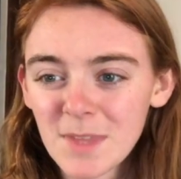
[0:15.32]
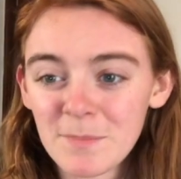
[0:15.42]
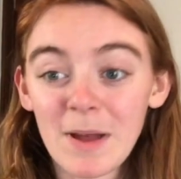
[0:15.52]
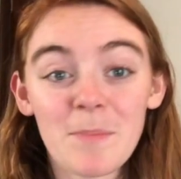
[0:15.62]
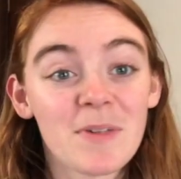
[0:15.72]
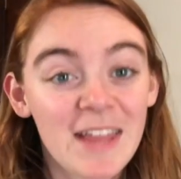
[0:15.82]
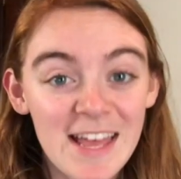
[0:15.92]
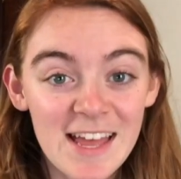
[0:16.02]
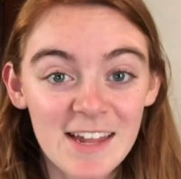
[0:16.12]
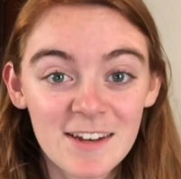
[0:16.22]
My
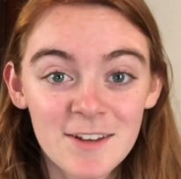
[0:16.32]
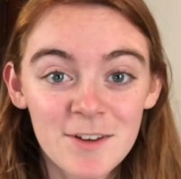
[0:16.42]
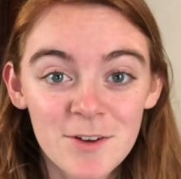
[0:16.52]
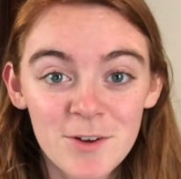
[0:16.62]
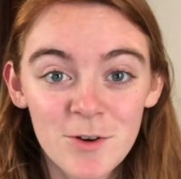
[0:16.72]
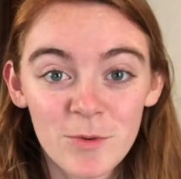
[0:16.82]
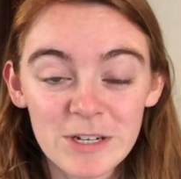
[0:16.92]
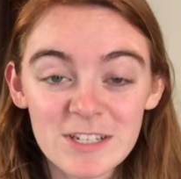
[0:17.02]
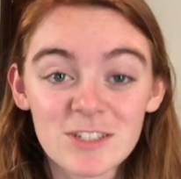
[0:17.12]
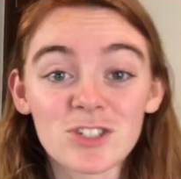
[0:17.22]
plan
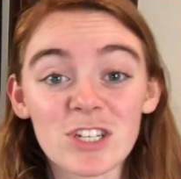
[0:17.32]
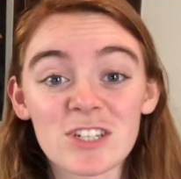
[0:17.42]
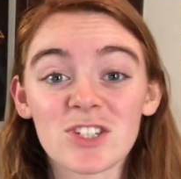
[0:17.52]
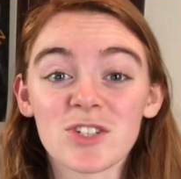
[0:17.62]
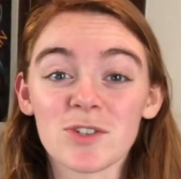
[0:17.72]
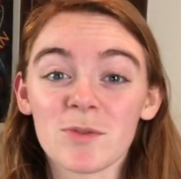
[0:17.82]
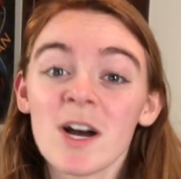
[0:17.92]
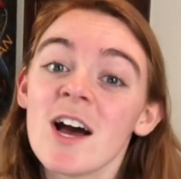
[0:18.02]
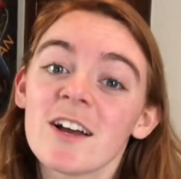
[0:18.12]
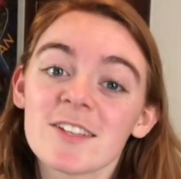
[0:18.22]
was to just do
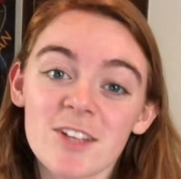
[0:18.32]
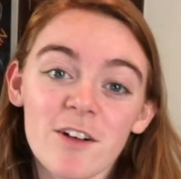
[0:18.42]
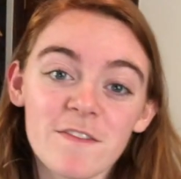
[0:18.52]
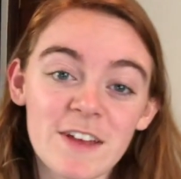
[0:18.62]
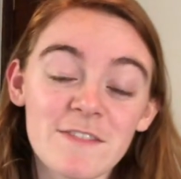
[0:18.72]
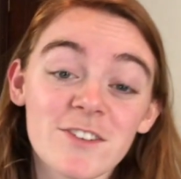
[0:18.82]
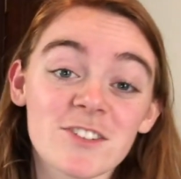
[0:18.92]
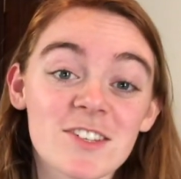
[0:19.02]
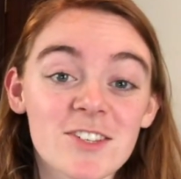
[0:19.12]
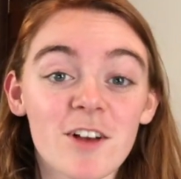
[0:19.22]
sulfate
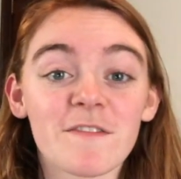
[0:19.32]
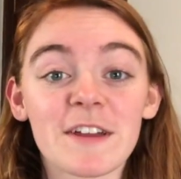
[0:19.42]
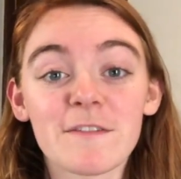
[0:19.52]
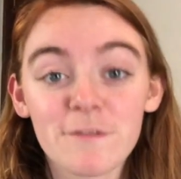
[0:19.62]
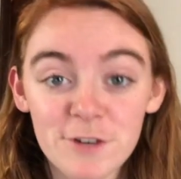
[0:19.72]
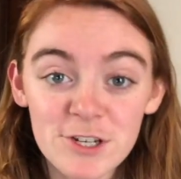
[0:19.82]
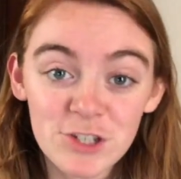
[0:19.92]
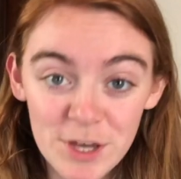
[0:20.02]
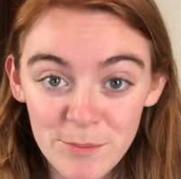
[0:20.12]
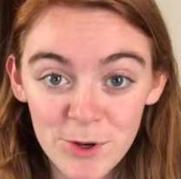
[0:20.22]
versus sulfate-free
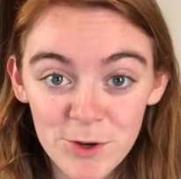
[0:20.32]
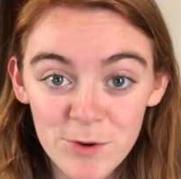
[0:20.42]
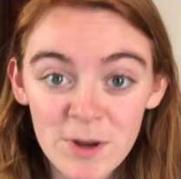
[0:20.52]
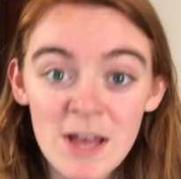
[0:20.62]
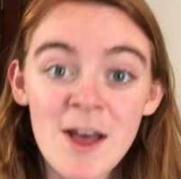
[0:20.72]
shampoo,